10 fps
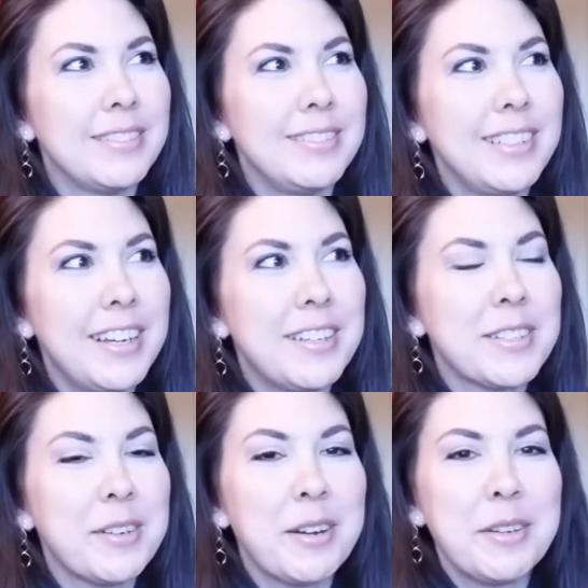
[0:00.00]
Yeah, so
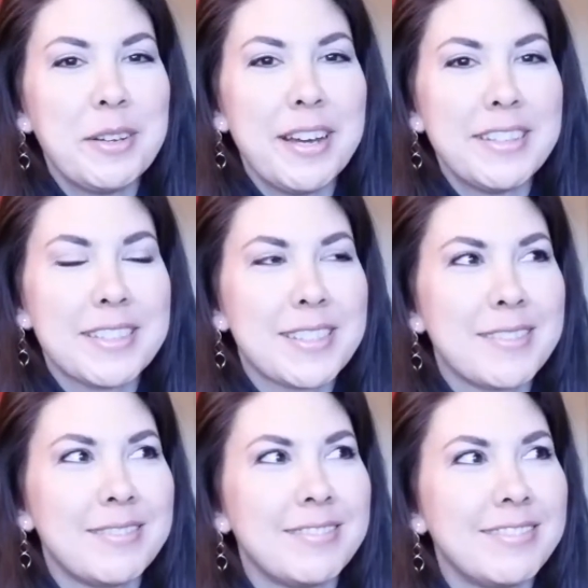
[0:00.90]
how are you guys?
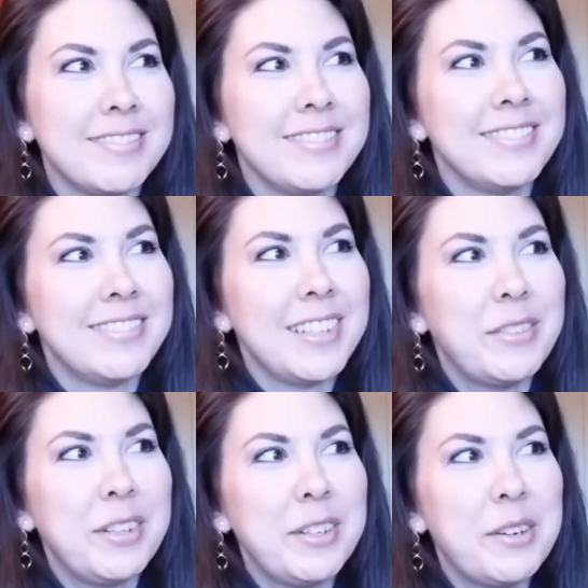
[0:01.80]
I
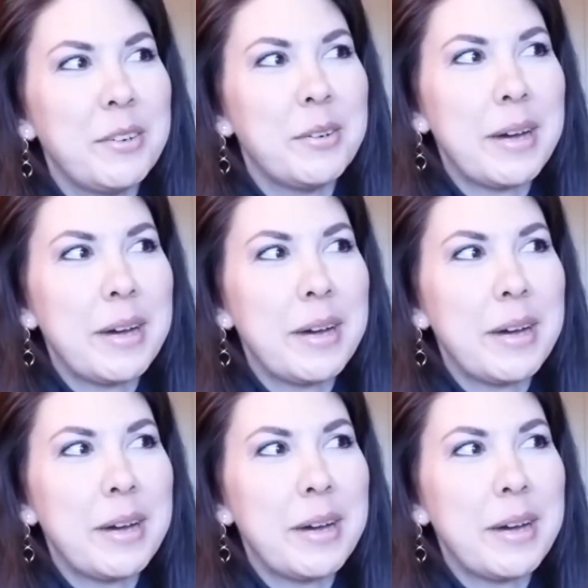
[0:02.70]
want to know